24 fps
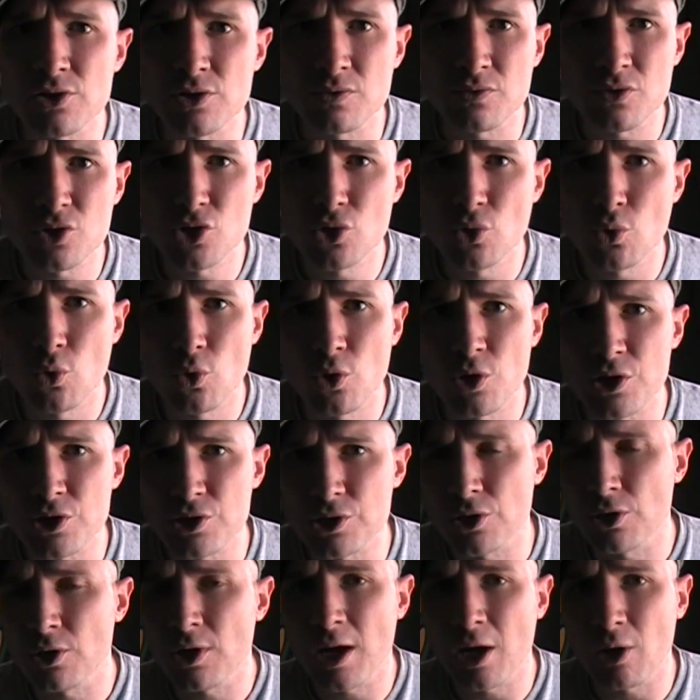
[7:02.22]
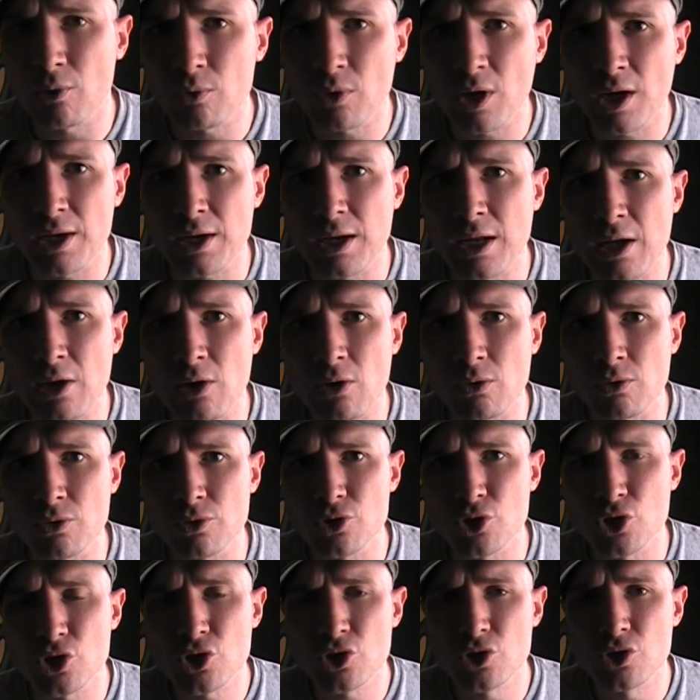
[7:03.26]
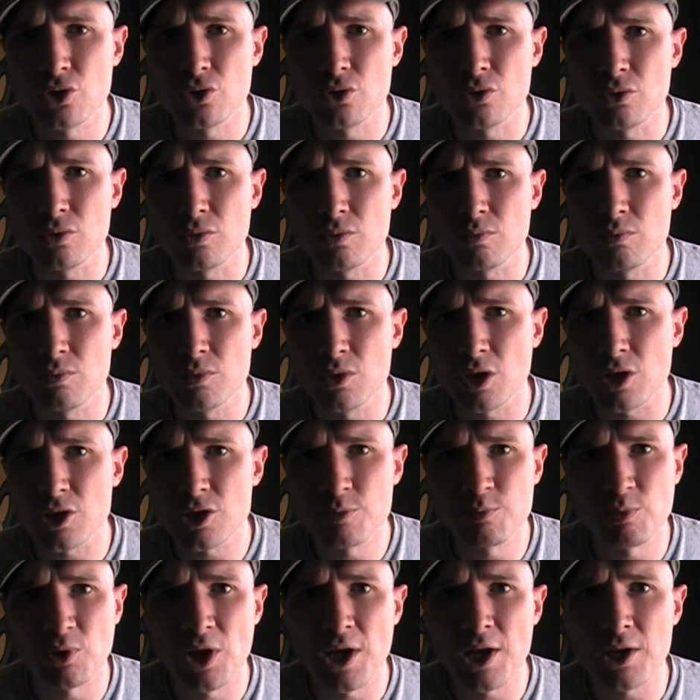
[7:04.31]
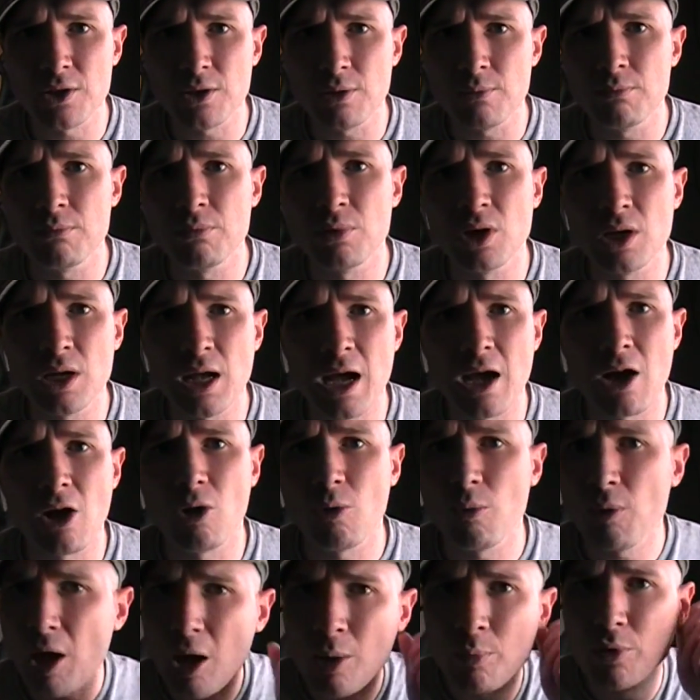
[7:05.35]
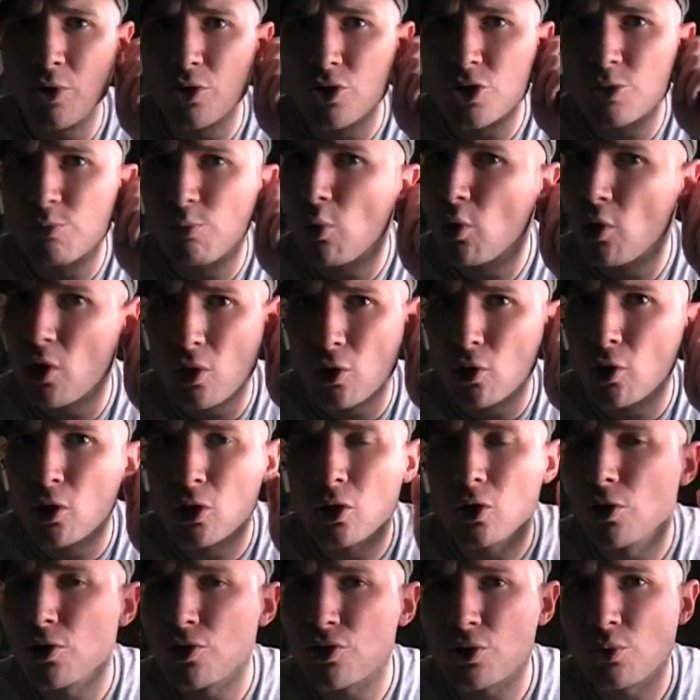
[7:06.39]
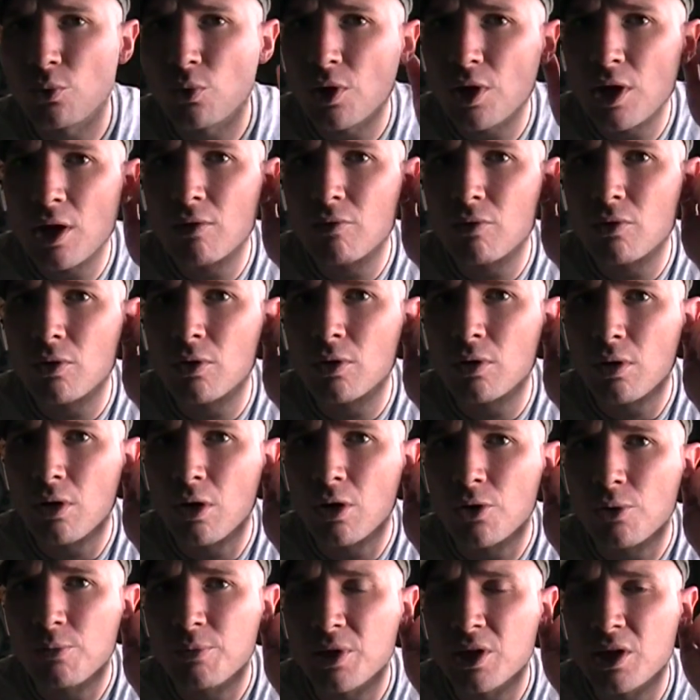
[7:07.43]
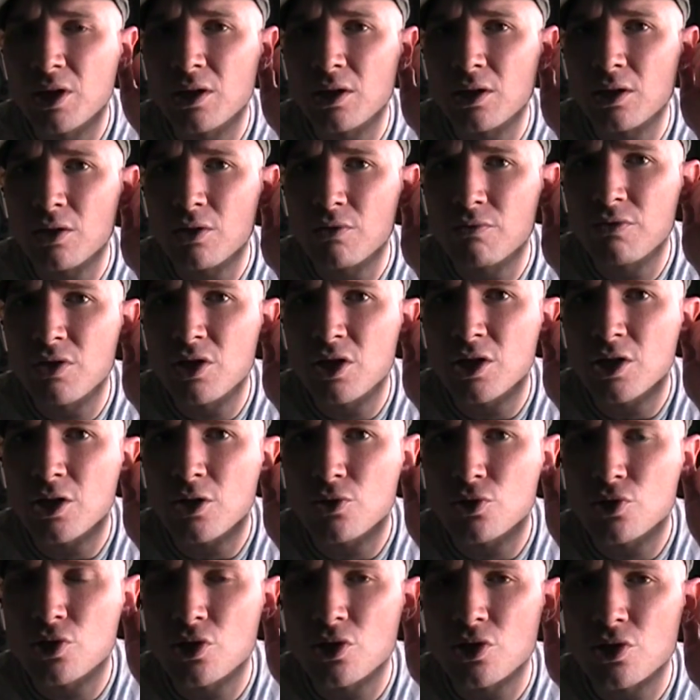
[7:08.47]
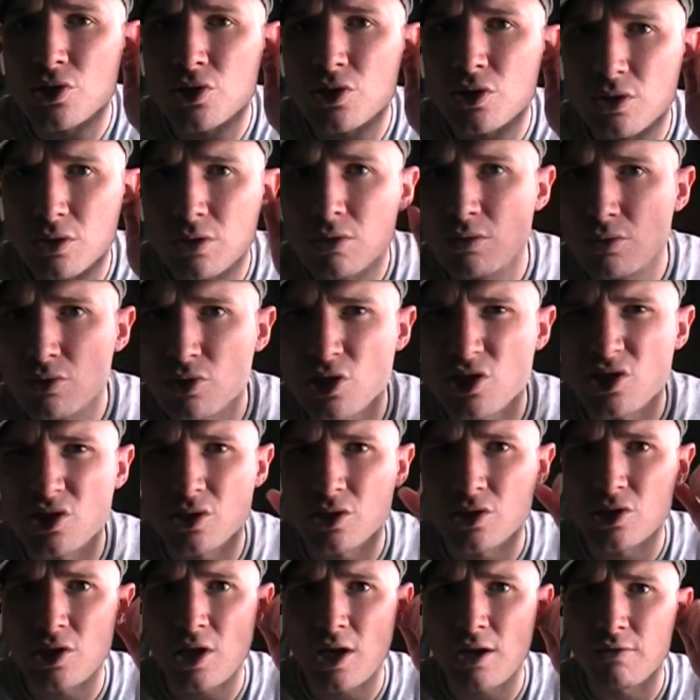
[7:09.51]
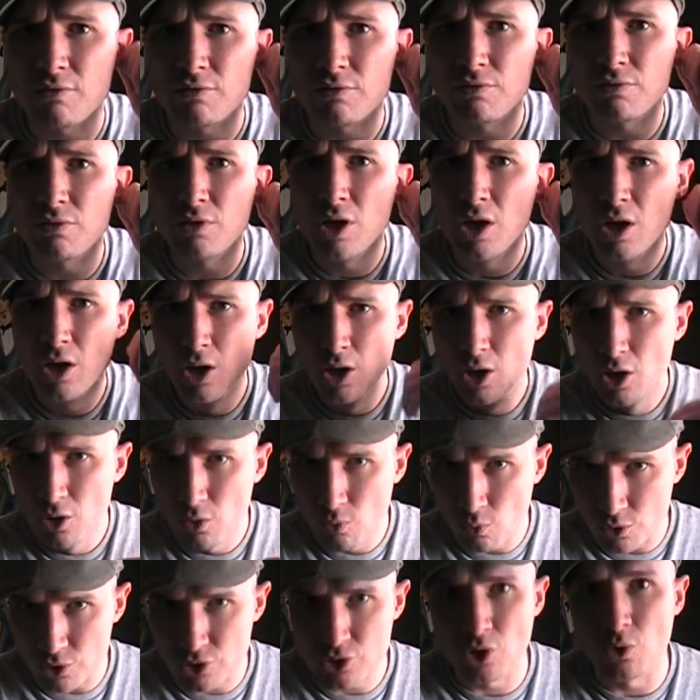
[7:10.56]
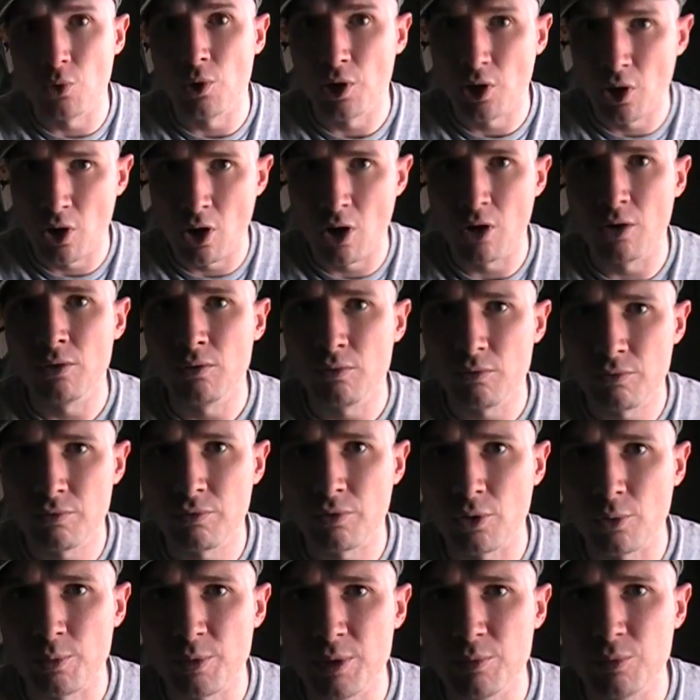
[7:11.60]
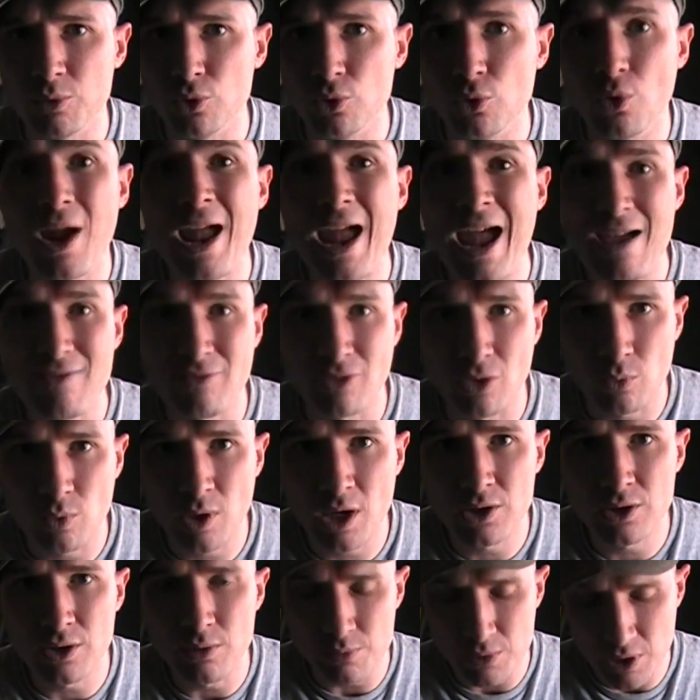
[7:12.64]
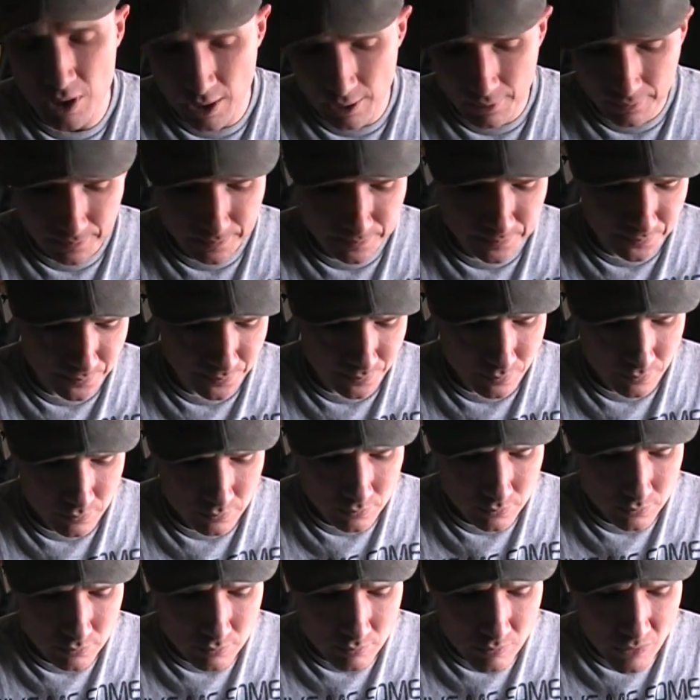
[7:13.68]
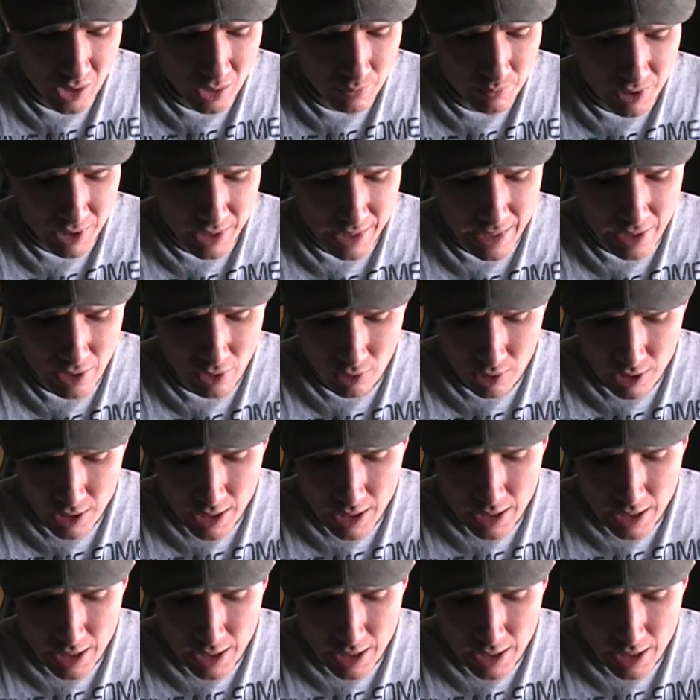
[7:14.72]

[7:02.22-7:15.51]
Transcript: of stories that are out right now just to explain them, but I'll put spoiler alerts or whatever on the beginning of the videos just to save what's going on for people who haven't read them yet. But now,